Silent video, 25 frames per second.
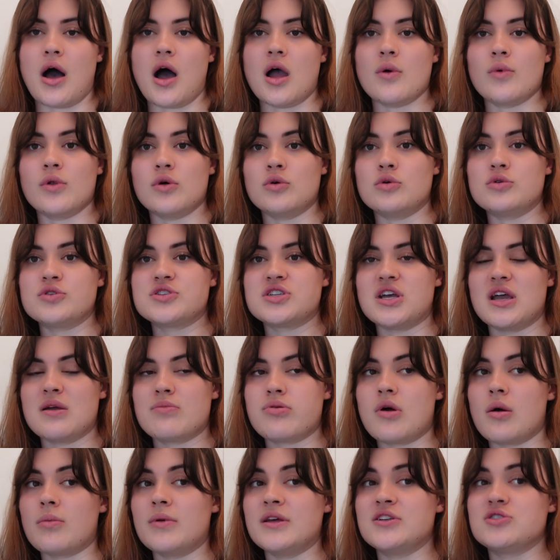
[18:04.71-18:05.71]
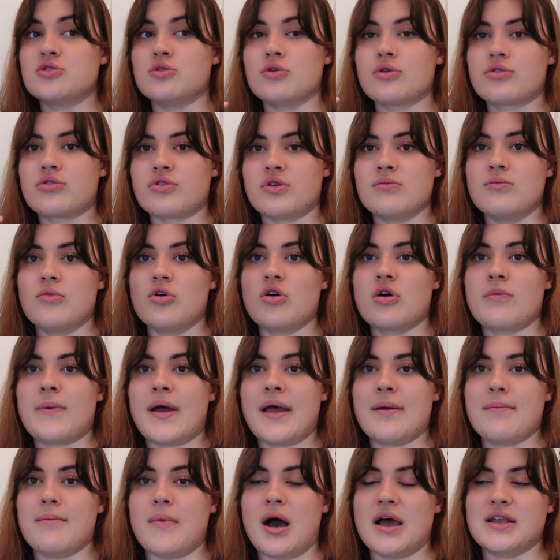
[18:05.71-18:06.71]
I will also probably talk through more
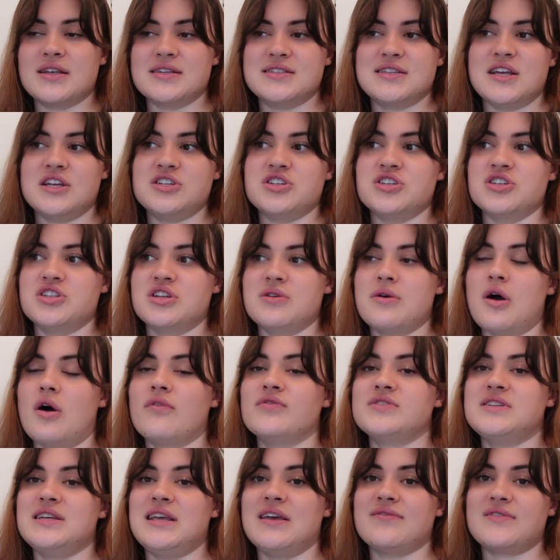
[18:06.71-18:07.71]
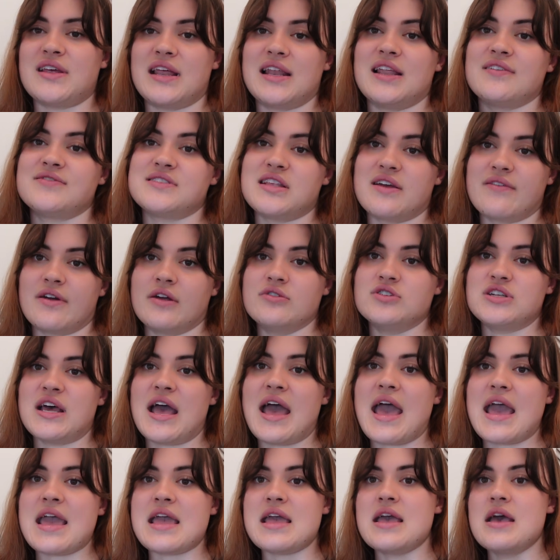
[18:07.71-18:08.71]
about my decision to obviously give deadlifts their own
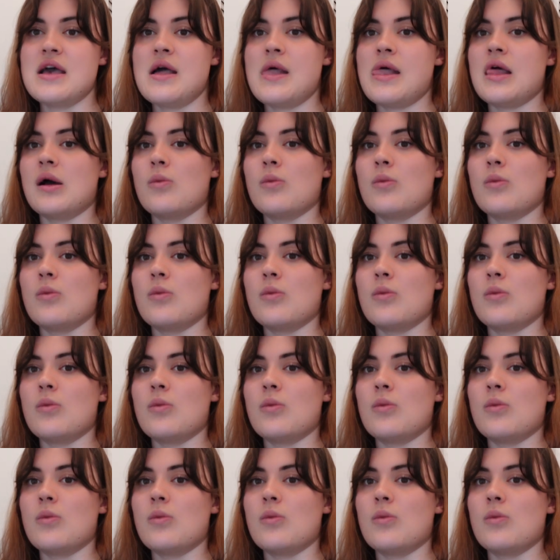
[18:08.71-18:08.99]
day,